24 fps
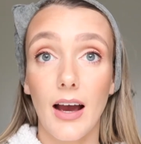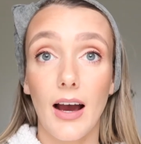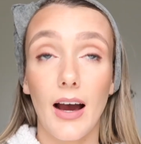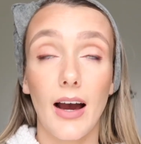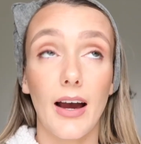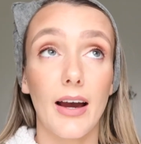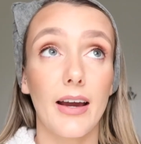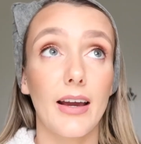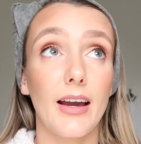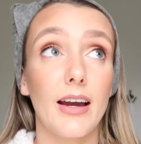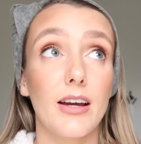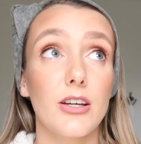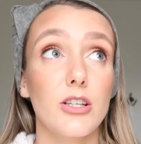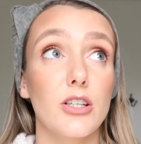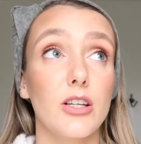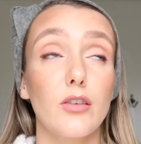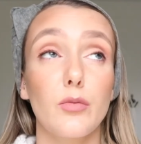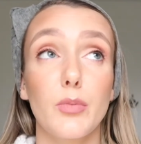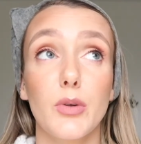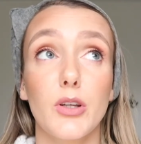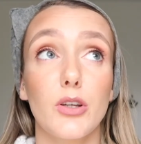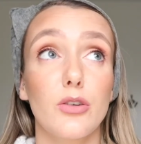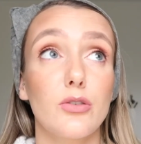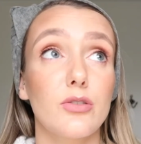I actually
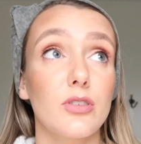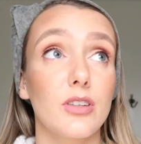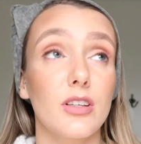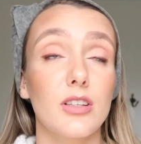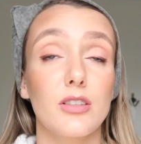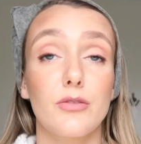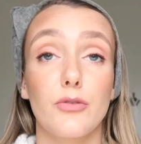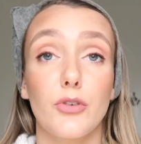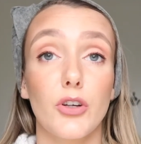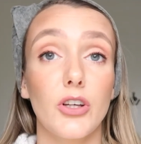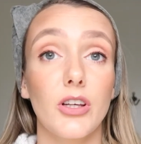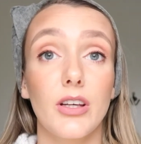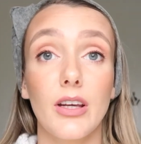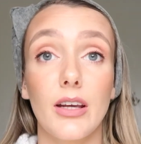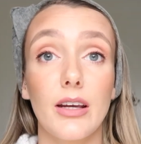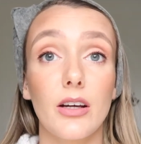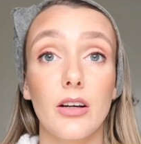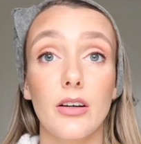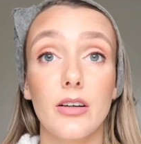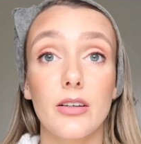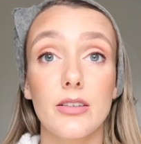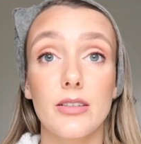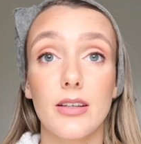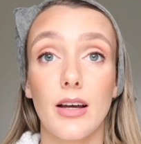have been using this for
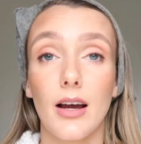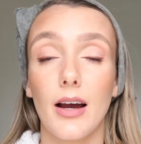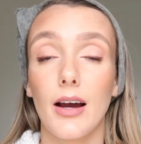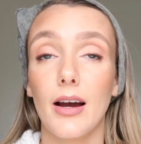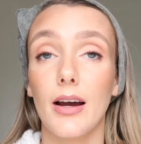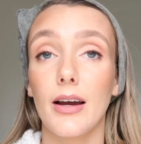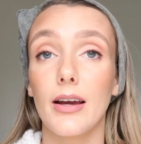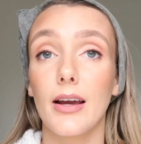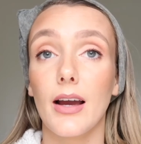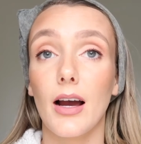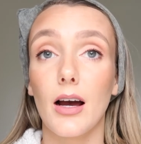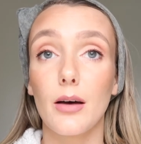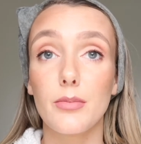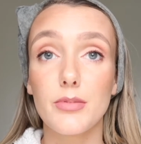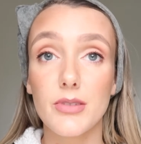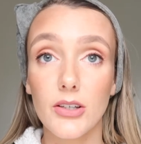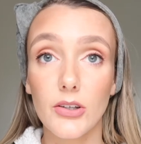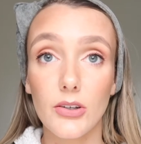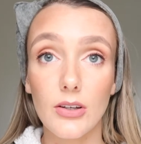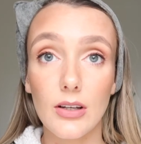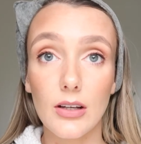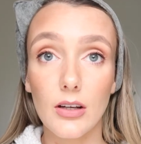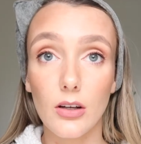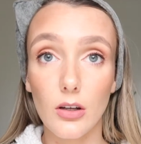years. I
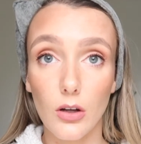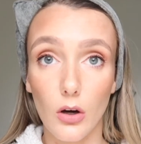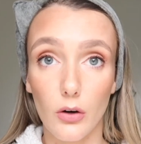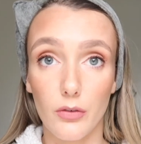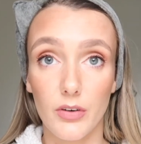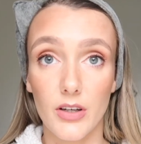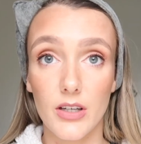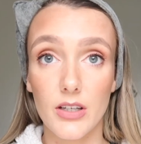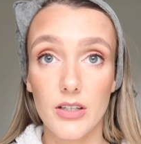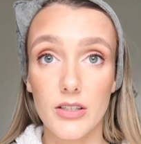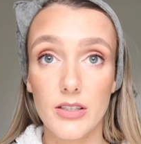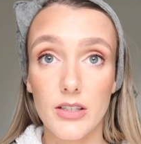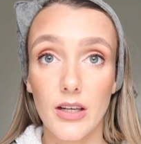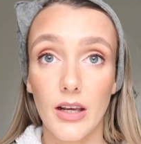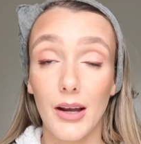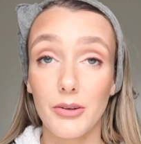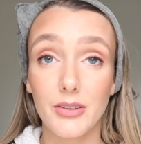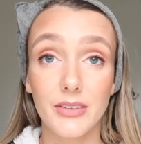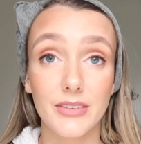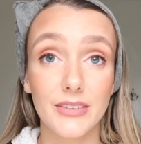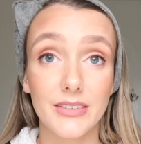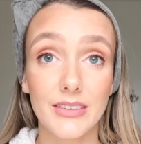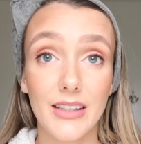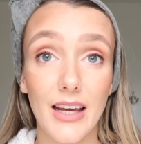absolutely love it. I
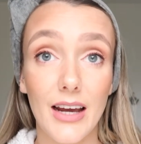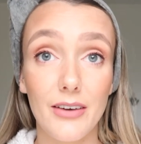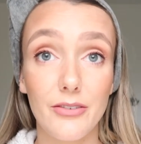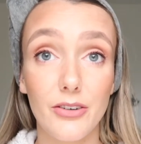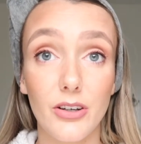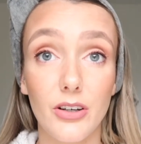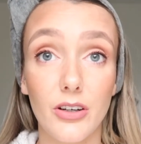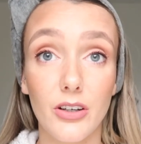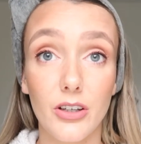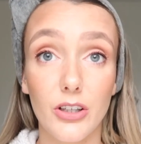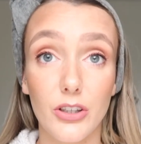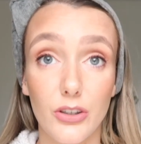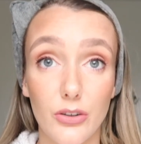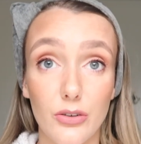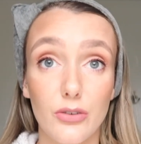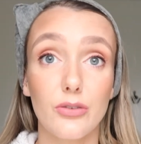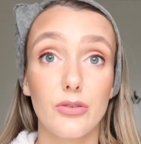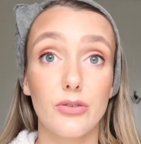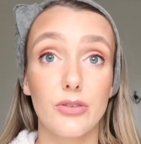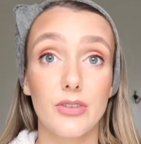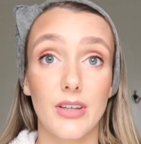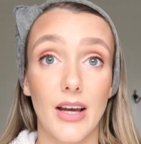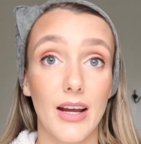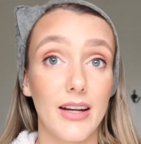will never
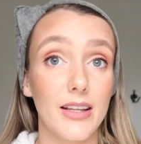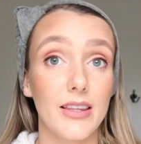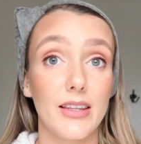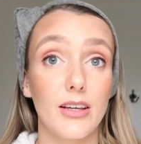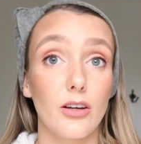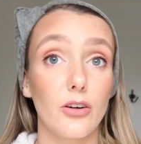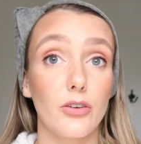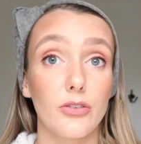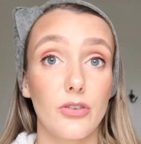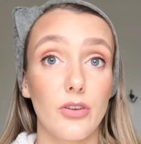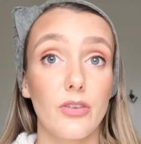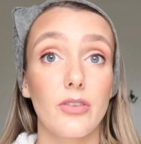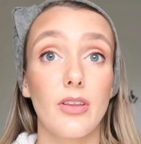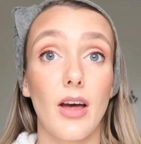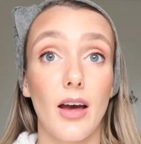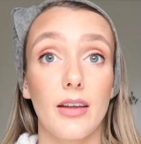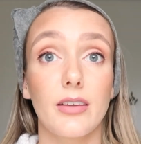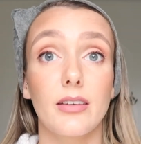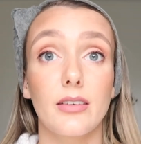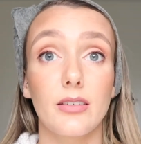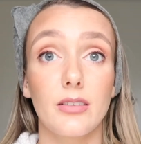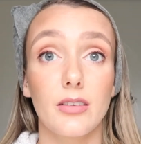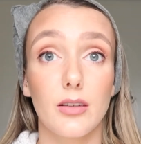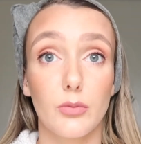use anything other
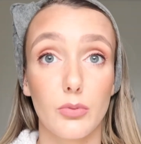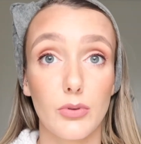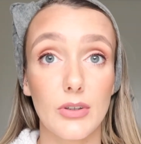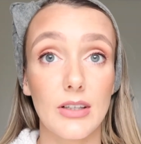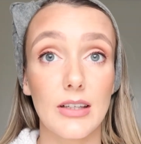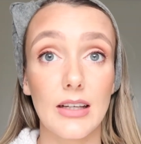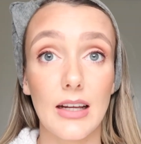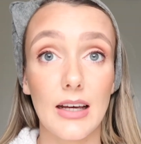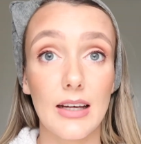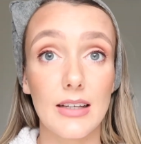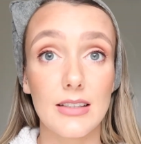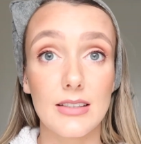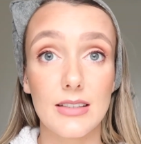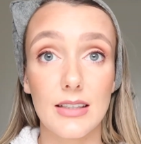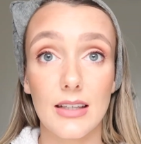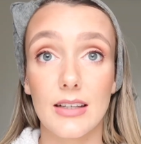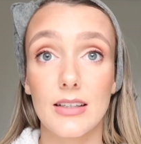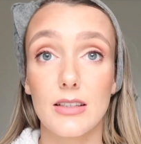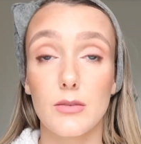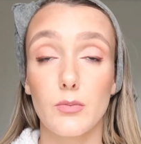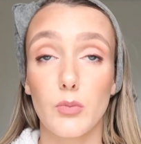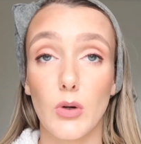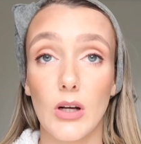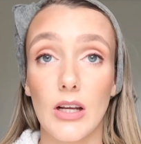than the Precleanse. It
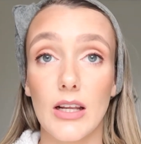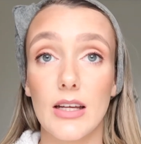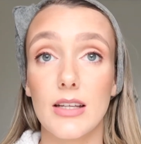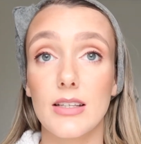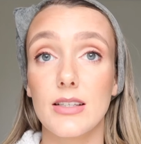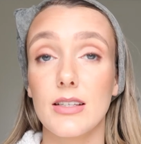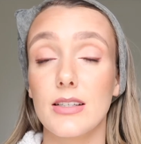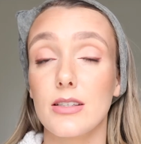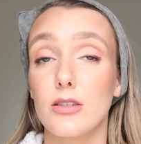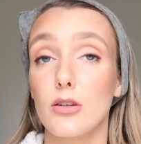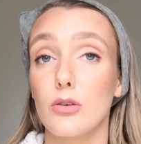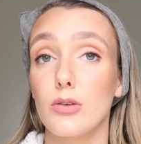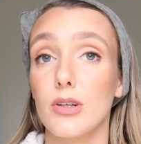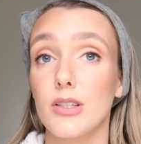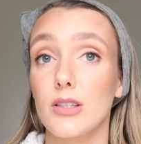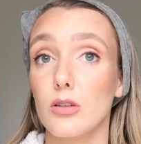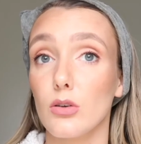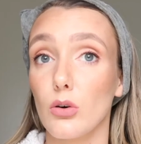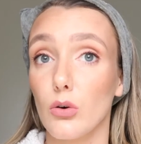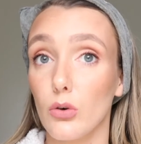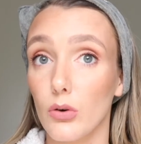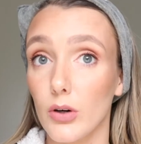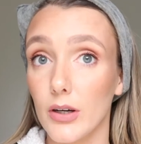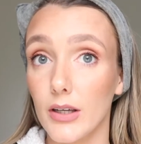is brilliant. So it's
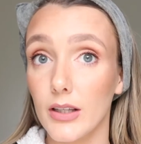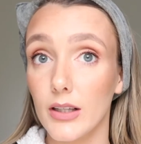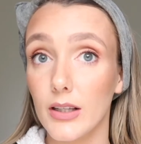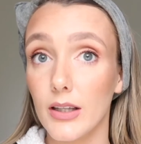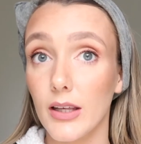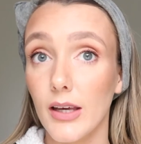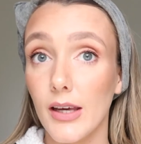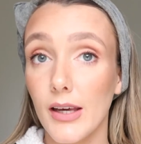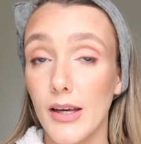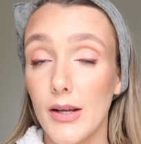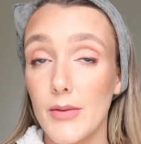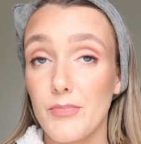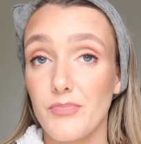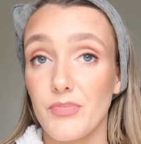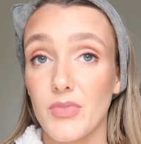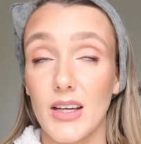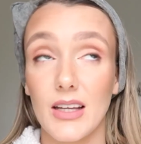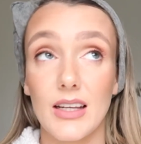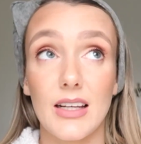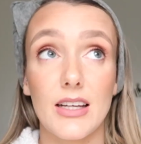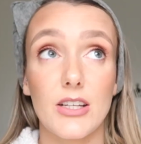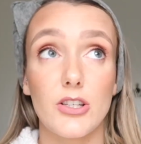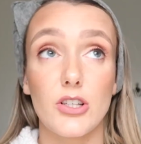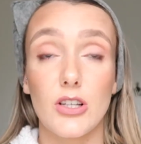an oil.
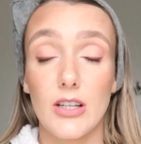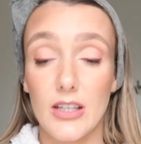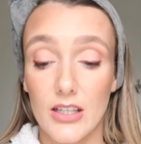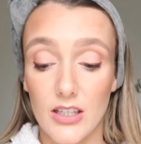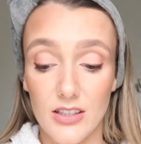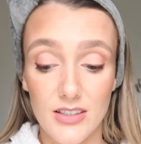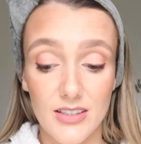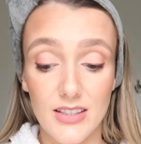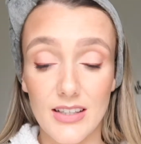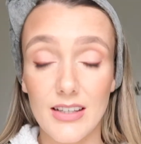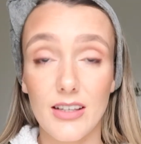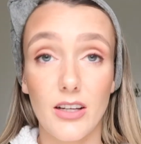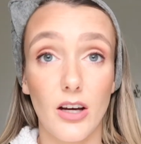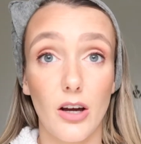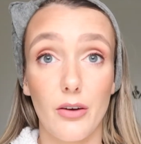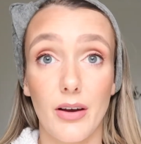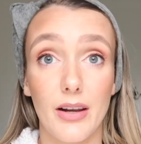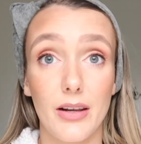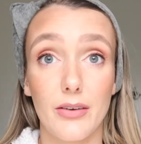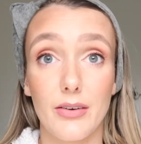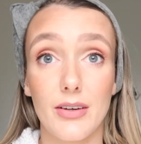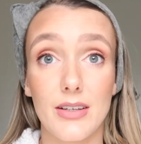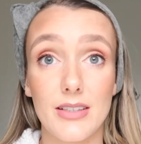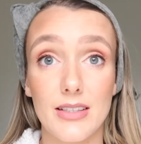It literally, you'll see now
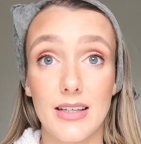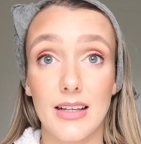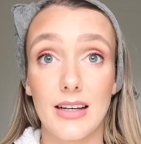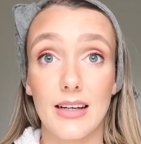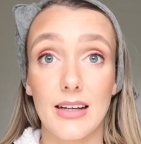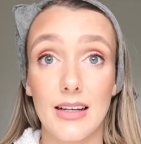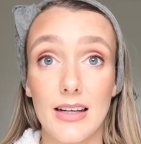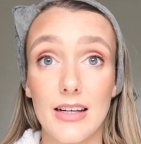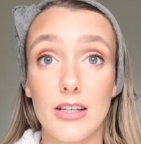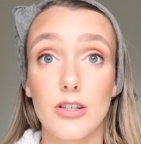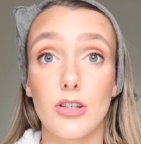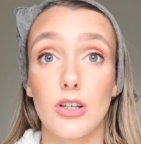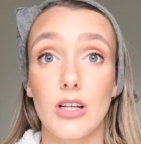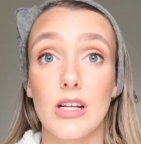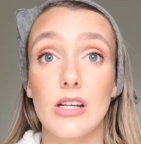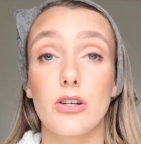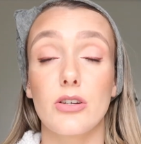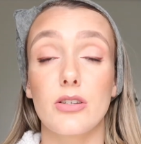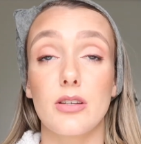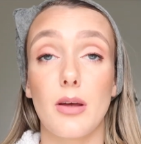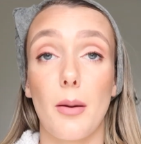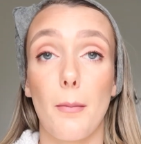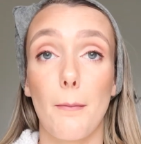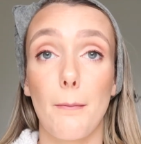anyways, it literally
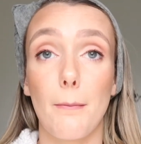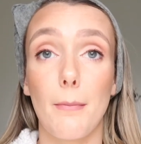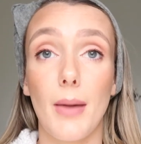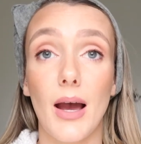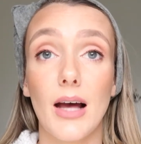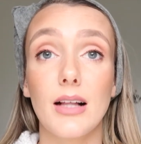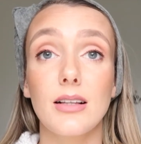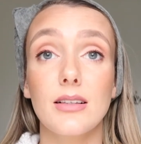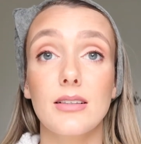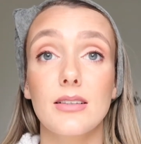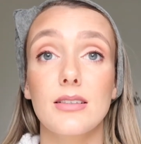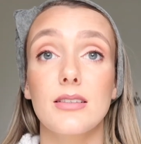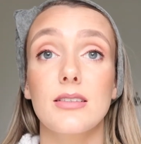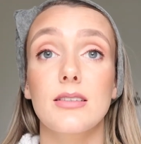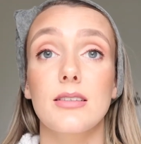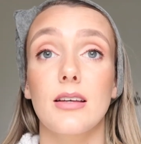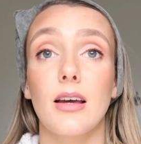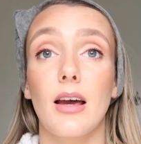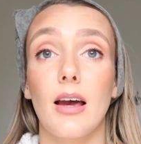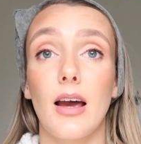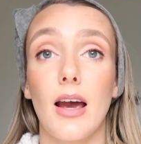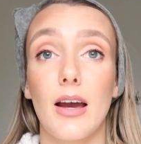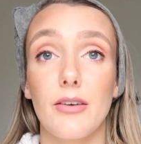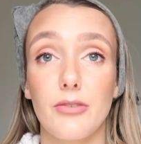just melts
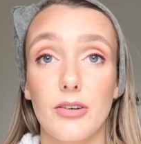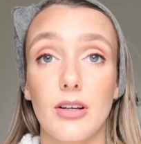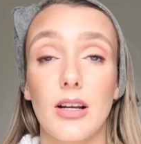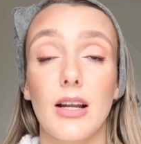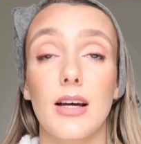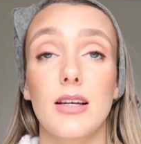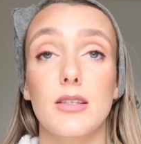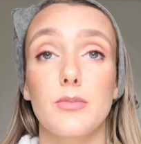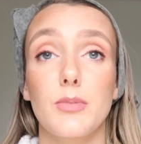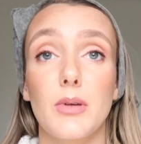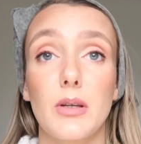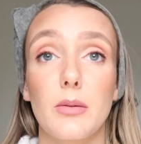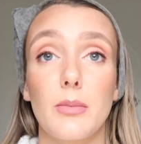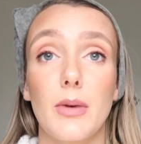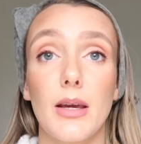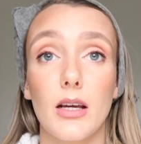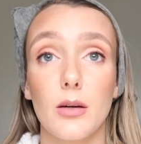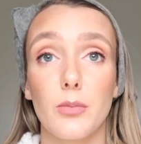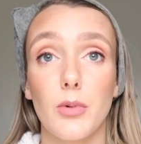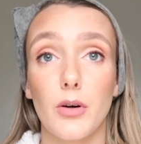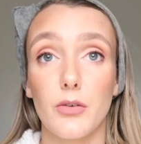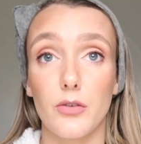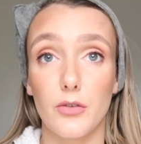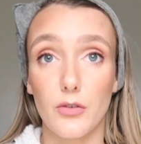every last bit of
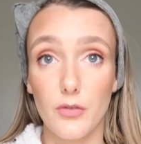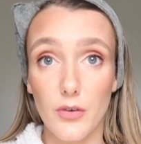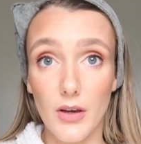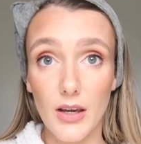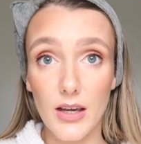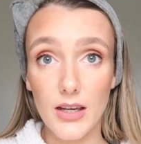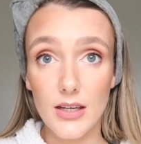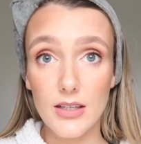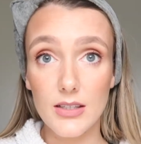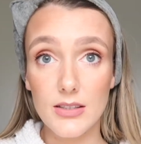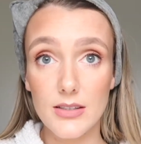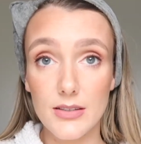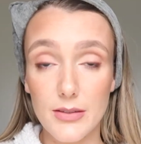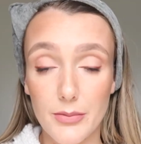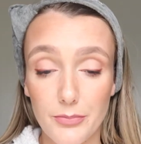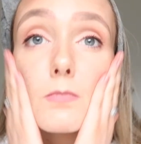makeup off your face.